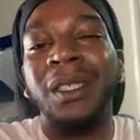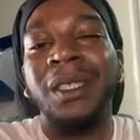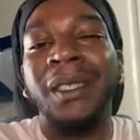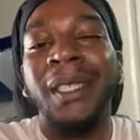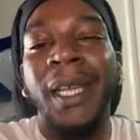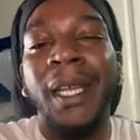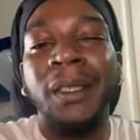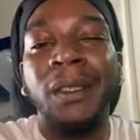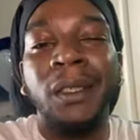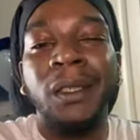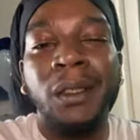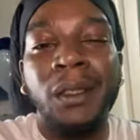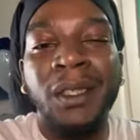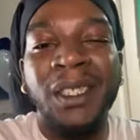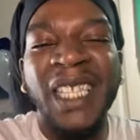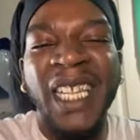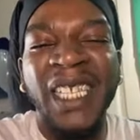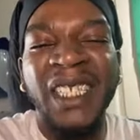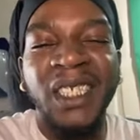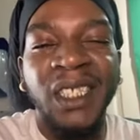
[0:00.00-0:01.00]
That's
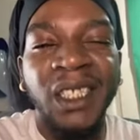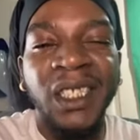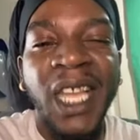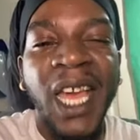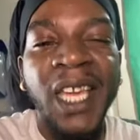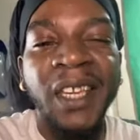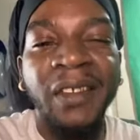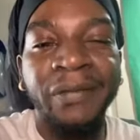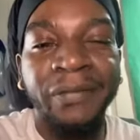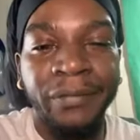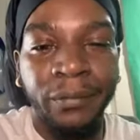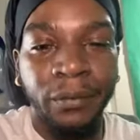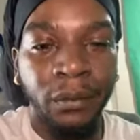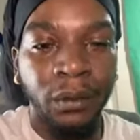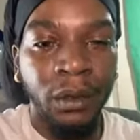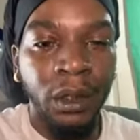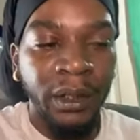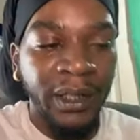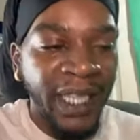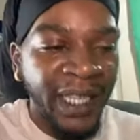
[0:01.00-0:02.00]
that's life.
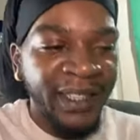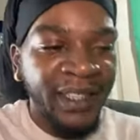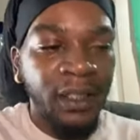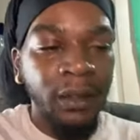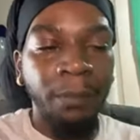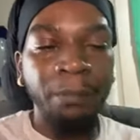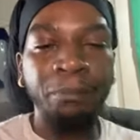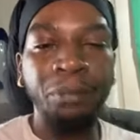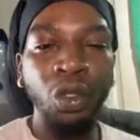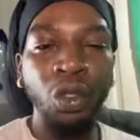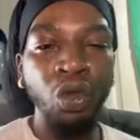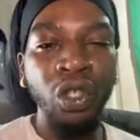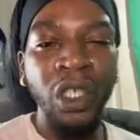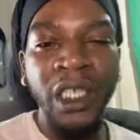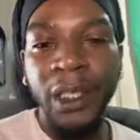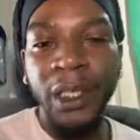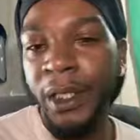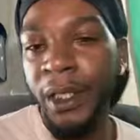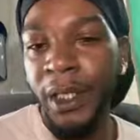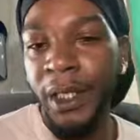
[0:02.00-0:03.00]
That's the beauty
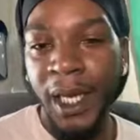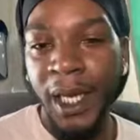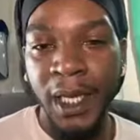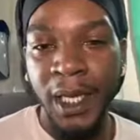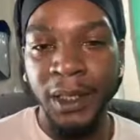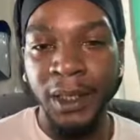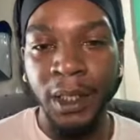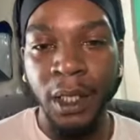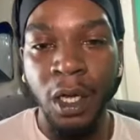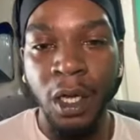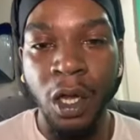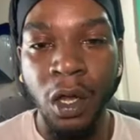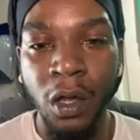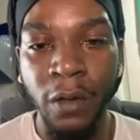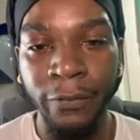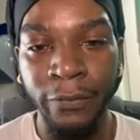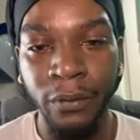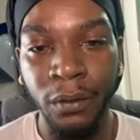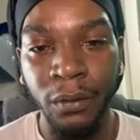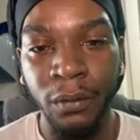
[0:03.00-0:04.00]
that it has to
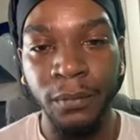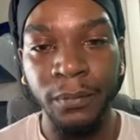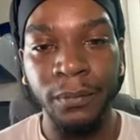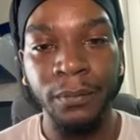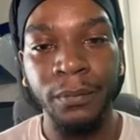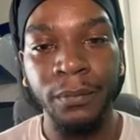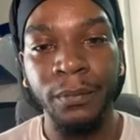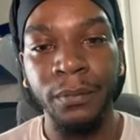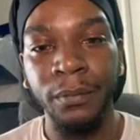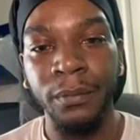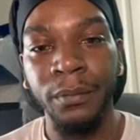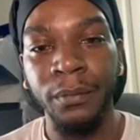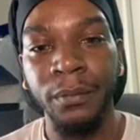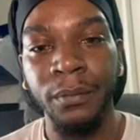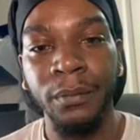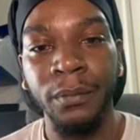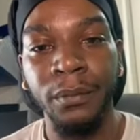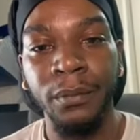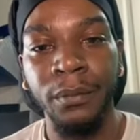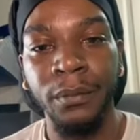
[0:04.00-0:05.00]
offer.
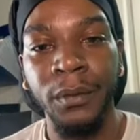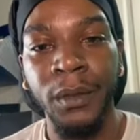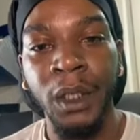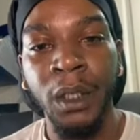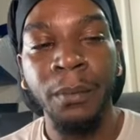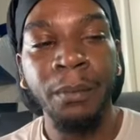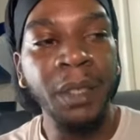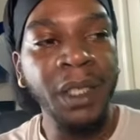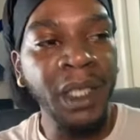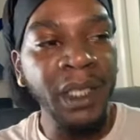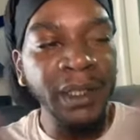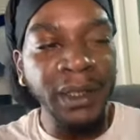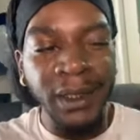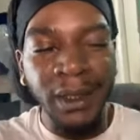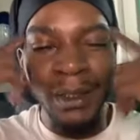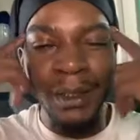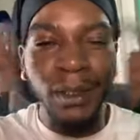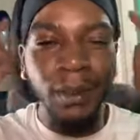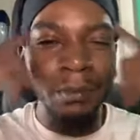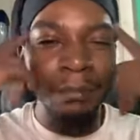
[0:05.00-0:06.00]
Because
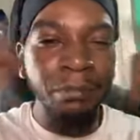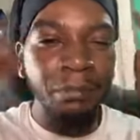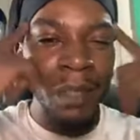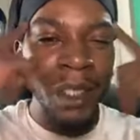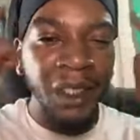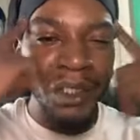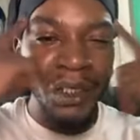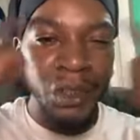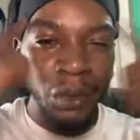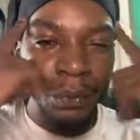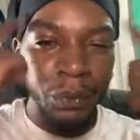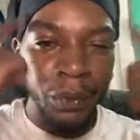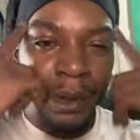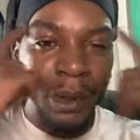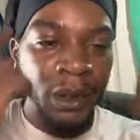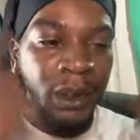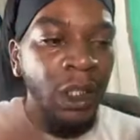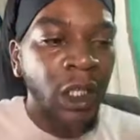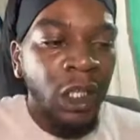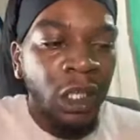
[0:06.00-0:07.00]
it's the
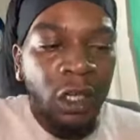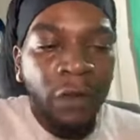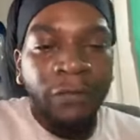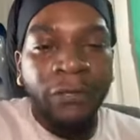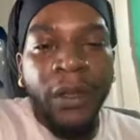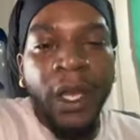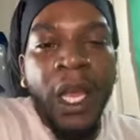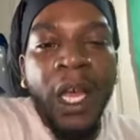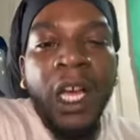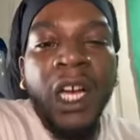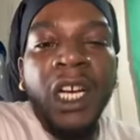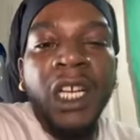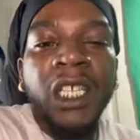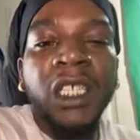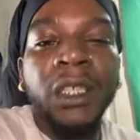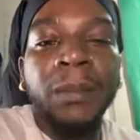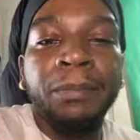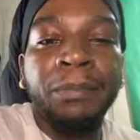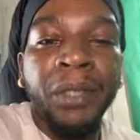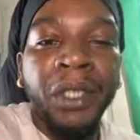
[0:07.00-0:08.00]
mysteries of
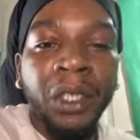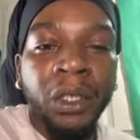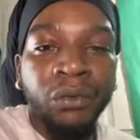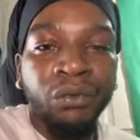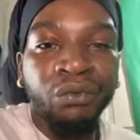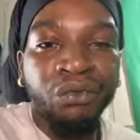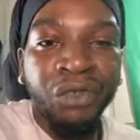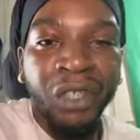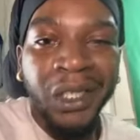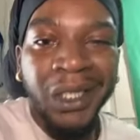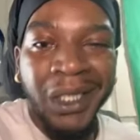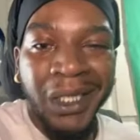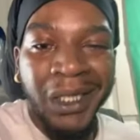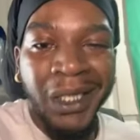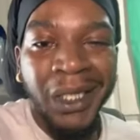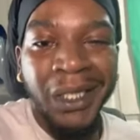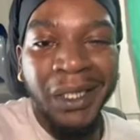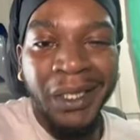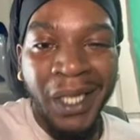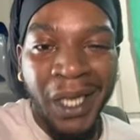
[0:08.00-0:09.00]
us being really
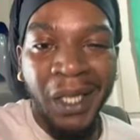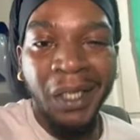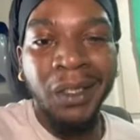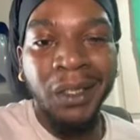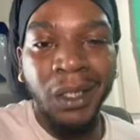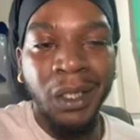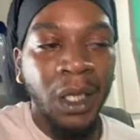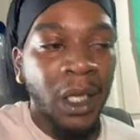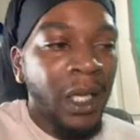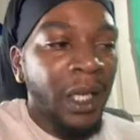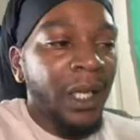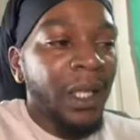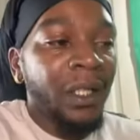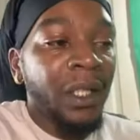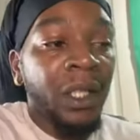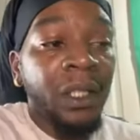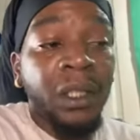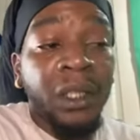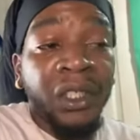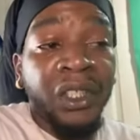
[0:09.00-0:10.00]
connected and
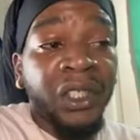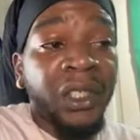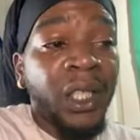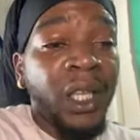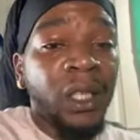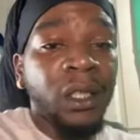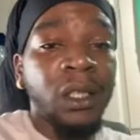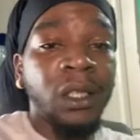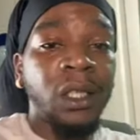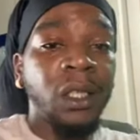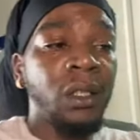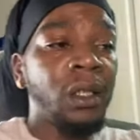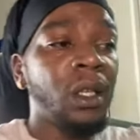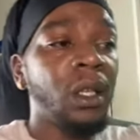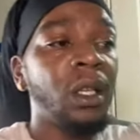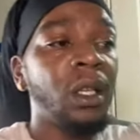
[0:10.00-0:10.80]
understanding that